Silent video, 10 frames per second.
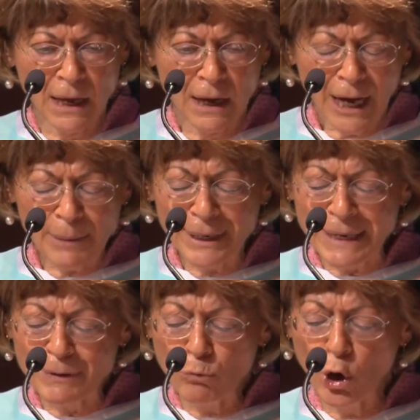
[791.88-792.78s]
I believe
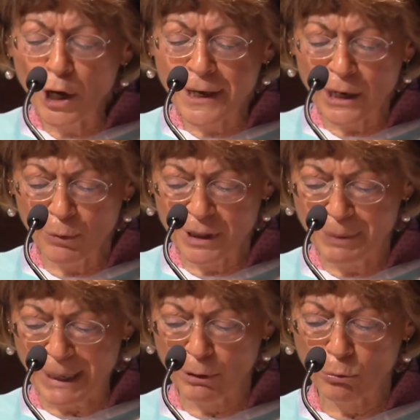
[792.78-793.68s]
in working with
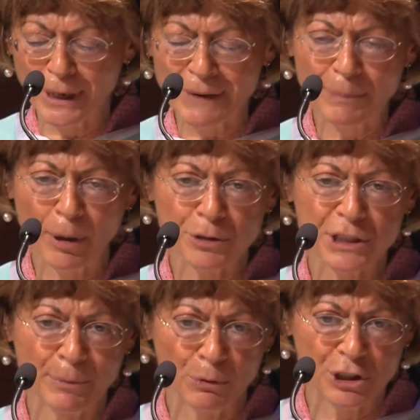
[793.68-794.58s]
people wherever
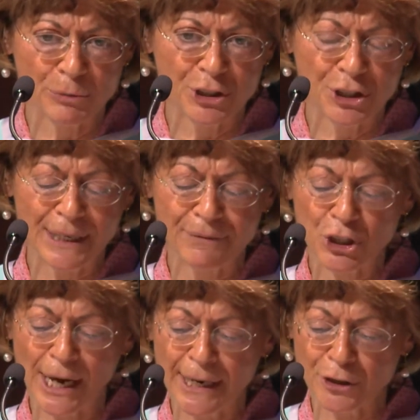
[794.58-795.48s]
possible to achieve
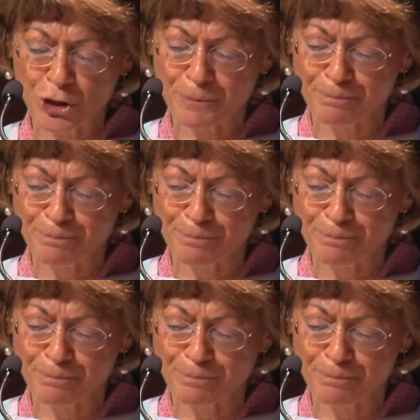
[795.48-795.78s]
change.